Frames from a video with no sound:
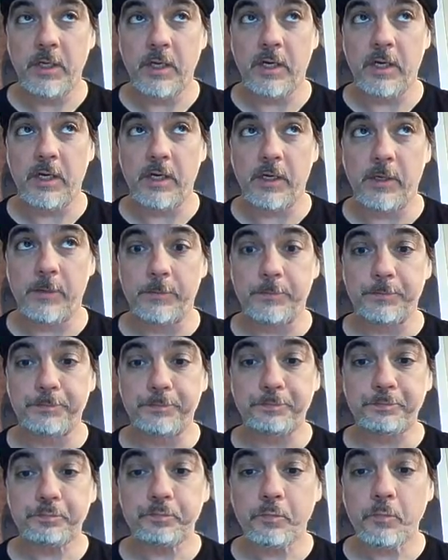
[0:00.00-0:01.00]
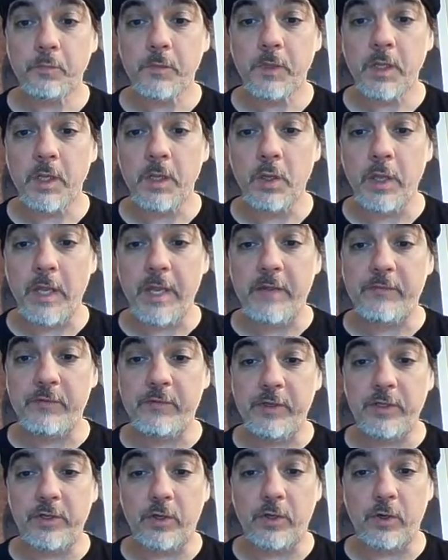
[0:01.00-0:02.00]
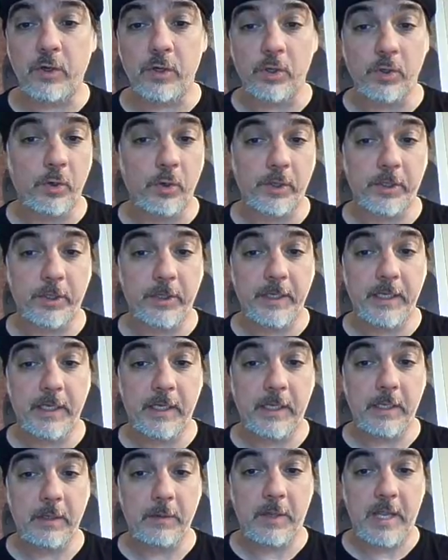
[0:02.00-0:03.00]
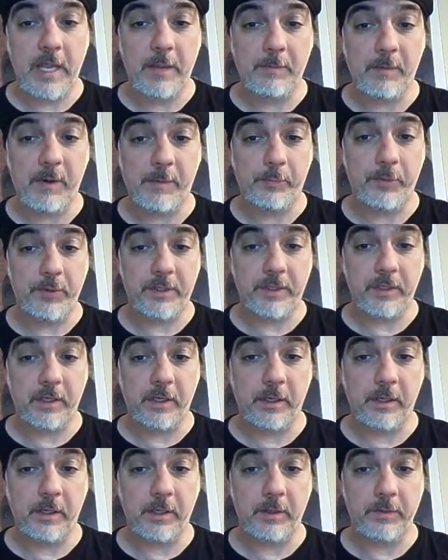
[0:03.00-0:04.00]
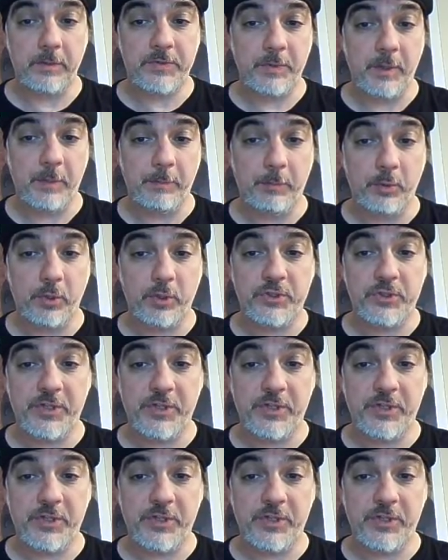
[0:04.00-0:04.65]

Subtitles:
Evelina Colorni came up with a book,